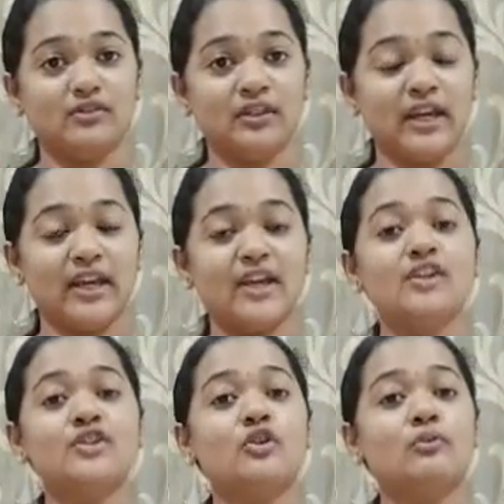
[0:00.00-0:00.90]
Okay,
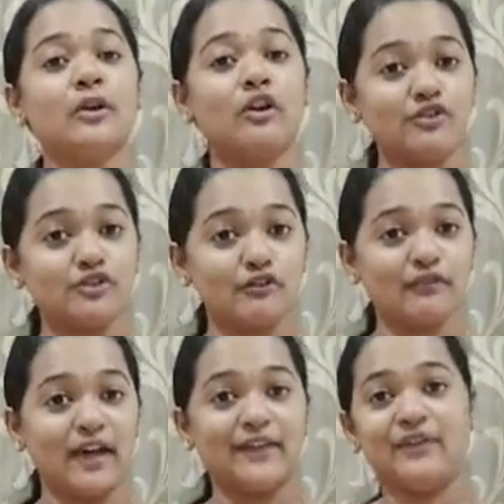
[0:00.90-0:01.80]
so because of
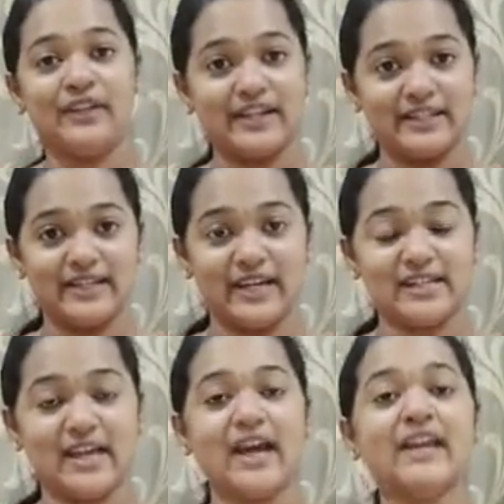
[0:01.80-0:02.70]
that we can say
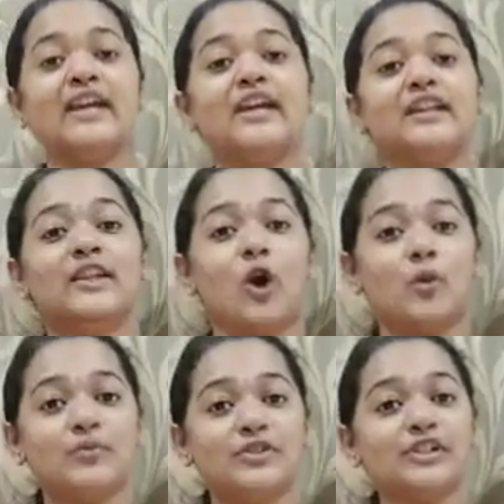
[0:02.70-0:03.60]
that the
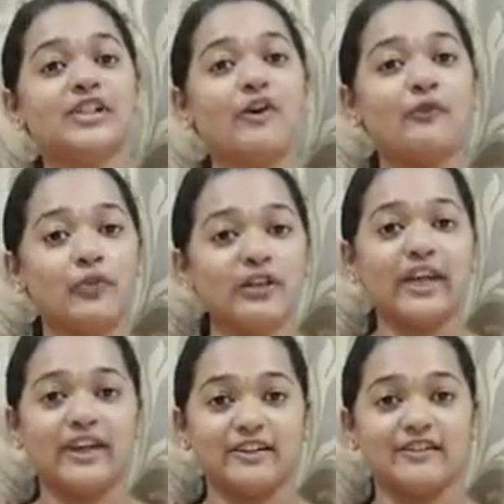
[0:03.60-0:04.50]
object with
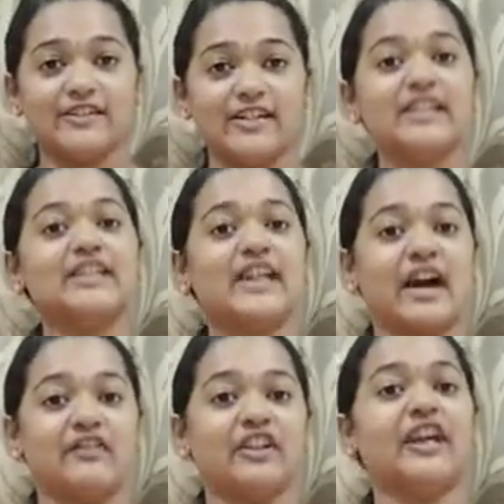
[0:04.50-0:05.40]
energy is
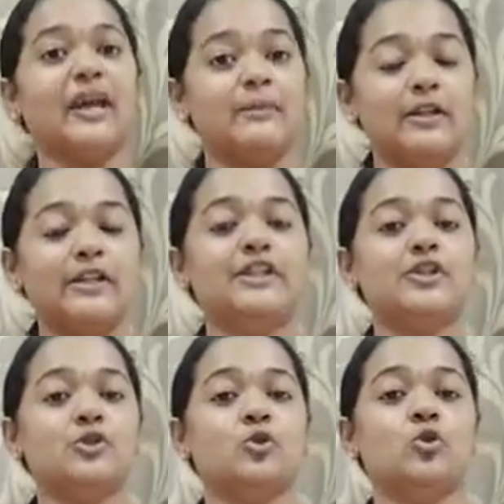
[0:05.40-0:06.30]
having the
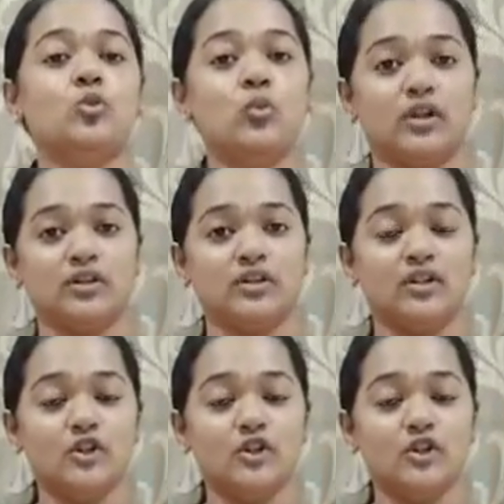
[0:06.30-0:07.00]
ability to do work.